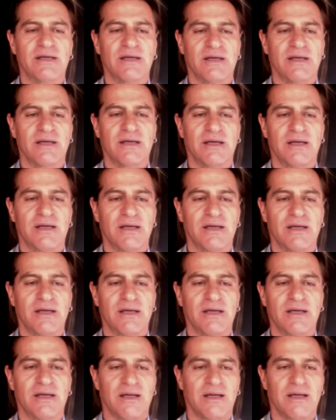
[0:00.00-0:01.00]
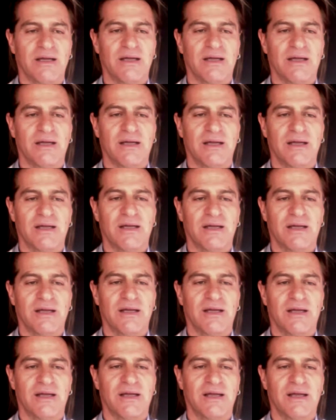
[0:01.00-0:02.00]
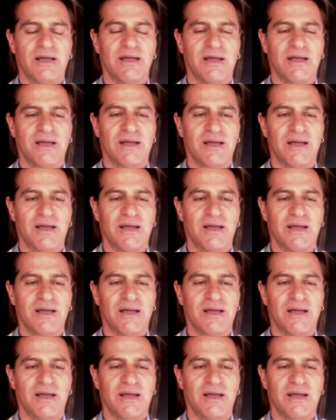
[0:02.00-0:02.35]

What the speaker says: [no speech]